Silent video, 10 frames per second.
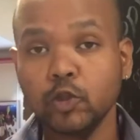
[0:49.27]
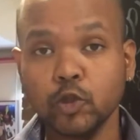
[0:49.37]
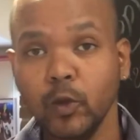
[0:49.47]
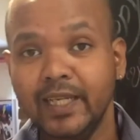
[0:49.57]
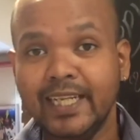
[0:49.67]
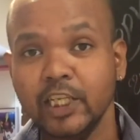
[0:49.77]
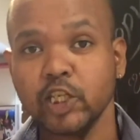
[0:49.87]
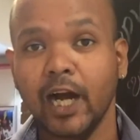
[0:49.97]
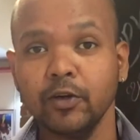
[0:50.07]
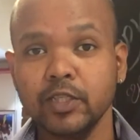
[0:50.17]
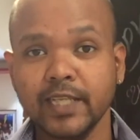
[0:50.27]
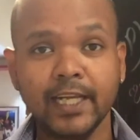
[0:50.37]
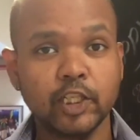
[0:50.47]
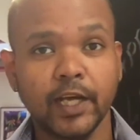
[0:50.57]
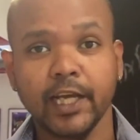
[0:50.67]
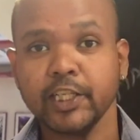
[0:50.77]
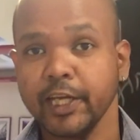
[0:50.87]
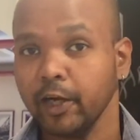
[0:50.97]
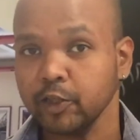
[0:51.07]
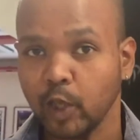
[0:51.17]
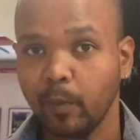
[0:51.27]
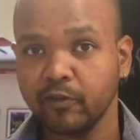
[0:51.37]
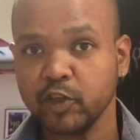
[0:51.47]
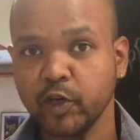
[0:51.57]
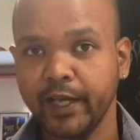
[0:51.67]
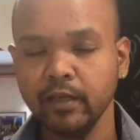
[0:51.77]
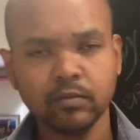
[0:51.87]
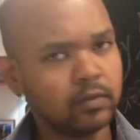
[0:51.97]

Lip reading: to do a little Shah Rukh style chaya chaya on top of a train?